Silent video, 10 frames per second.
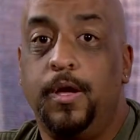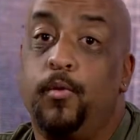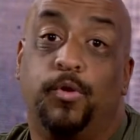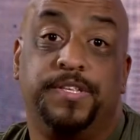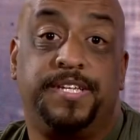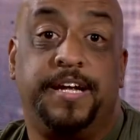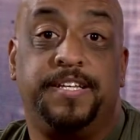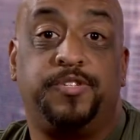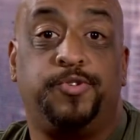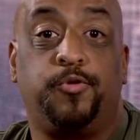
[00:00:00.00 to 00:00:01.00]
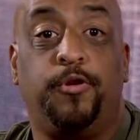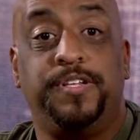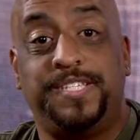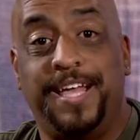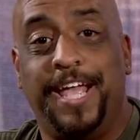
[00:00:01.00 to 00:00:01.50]
One scientist was quoted
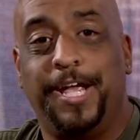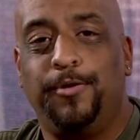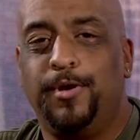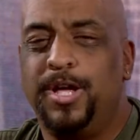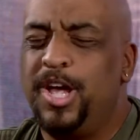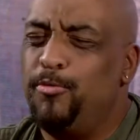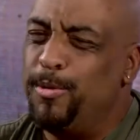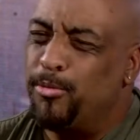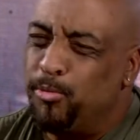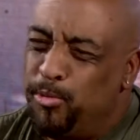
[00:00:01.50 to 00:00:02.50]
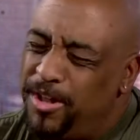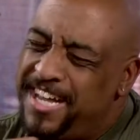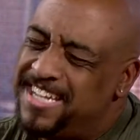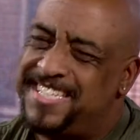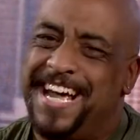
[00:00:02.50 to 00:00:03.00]
saying, "We were really
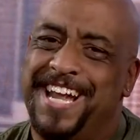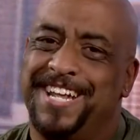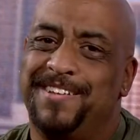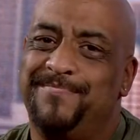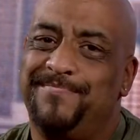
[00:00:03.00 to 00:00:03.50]
excited